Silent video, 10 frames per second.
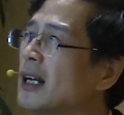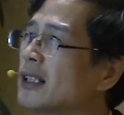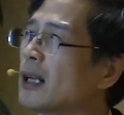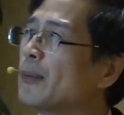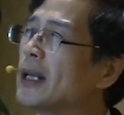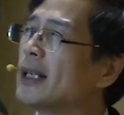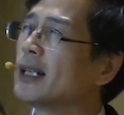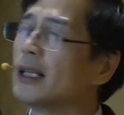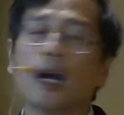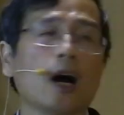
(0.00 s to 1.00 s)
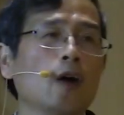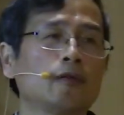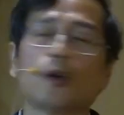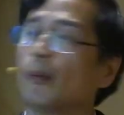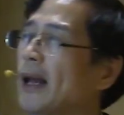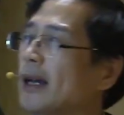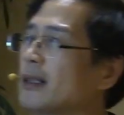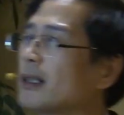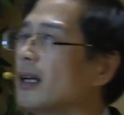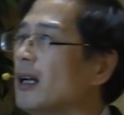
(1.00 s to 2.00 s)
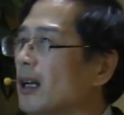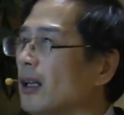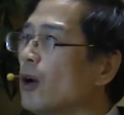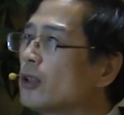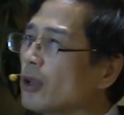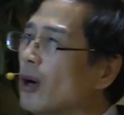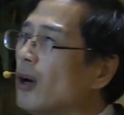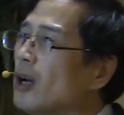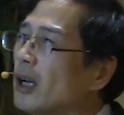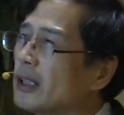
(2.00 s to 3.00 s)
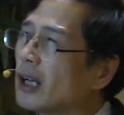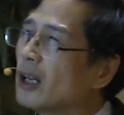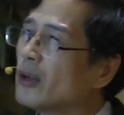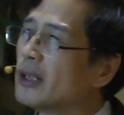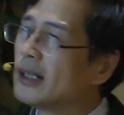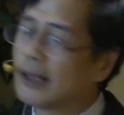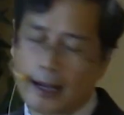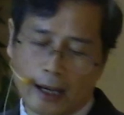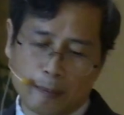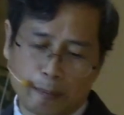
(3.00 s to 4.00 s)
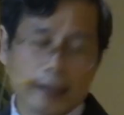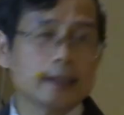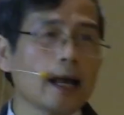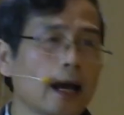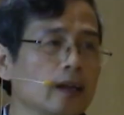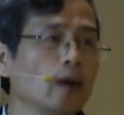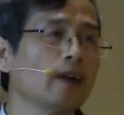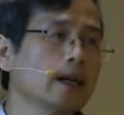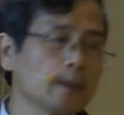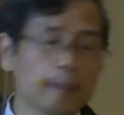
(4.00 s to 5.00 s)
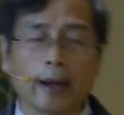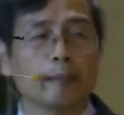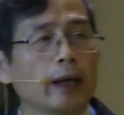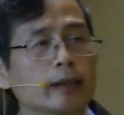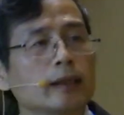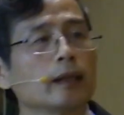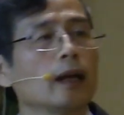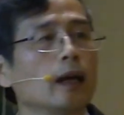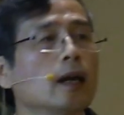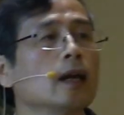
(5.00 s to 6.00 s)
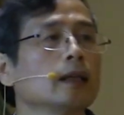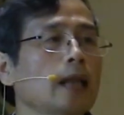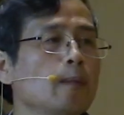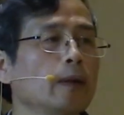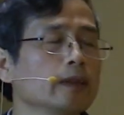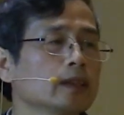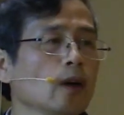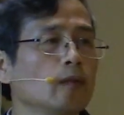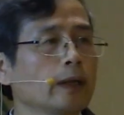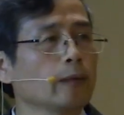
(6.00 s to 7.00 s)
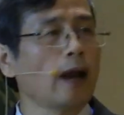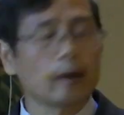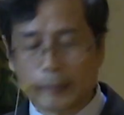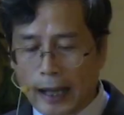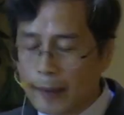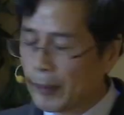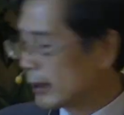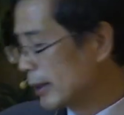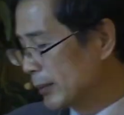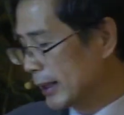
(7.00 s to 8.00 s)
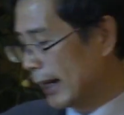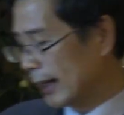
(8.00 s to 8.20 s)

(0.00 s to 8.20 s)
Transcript: stability of droplet, and also including the baseline of ICP-MS and the time-resolved development time and something